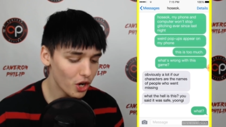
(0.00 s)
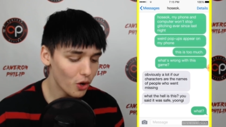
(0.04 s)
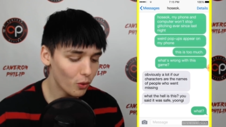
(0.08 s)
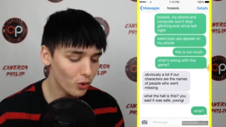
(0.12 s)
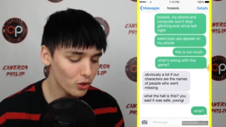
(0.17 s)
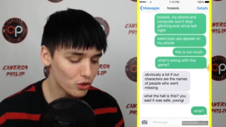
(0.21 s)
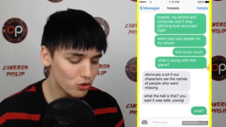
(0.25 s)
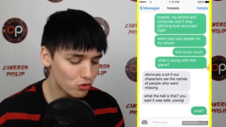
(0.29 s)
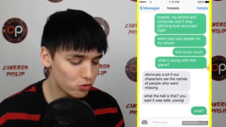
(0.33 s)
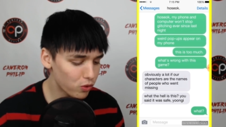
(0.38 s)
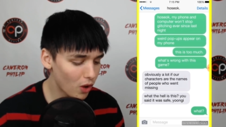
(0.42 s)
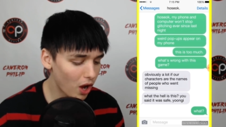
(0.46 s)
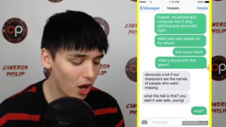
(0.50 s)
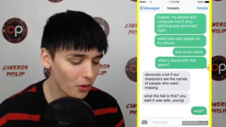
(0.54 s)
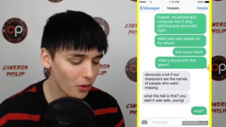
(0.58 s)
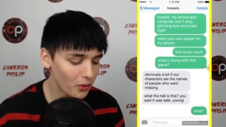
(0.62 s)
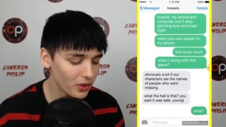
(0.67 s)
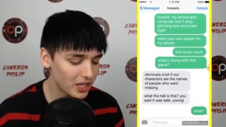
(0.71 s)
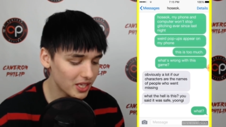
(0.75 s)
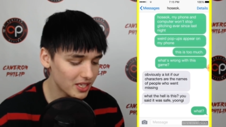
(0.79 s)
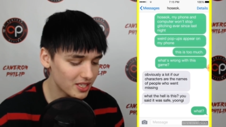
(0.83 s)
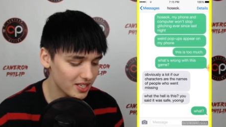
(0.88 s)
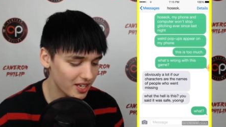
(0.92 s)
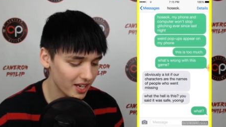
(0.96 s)
What's wrong
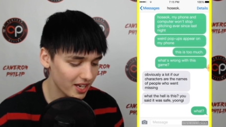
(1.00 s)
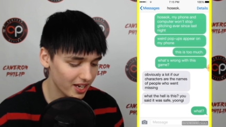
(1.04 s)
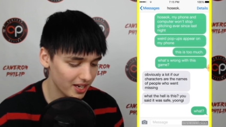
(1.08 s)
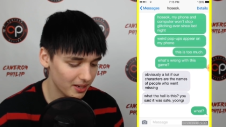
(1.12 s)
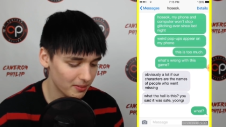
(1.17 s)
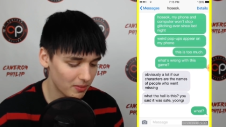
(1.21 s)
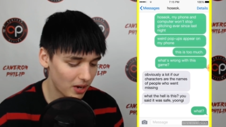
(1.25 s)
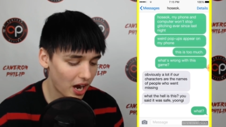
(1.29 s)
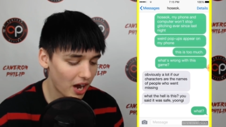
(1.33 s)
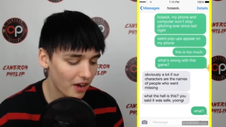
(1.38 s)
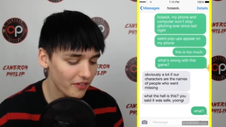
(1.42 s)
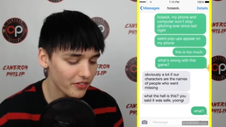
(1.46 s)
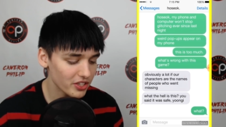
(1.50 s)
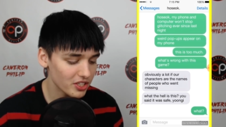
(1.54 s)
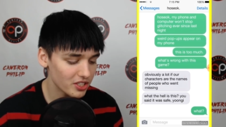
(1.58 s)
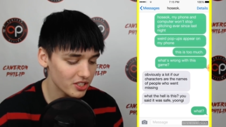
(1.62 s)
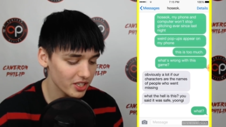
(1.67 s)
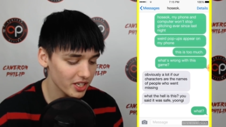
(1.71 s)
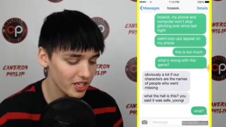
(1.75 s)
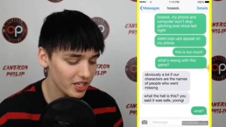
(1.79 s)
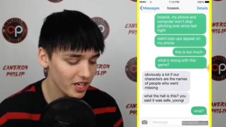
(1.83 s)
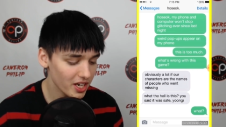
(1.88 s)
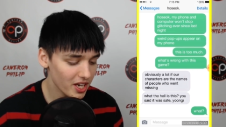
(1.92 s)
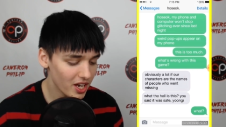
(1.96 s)
with this game?
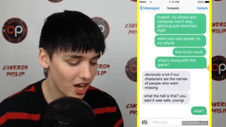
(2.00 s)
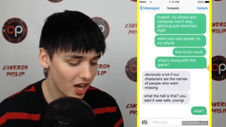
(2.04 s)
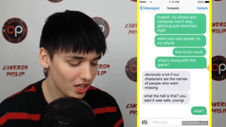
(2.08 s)
Obviously,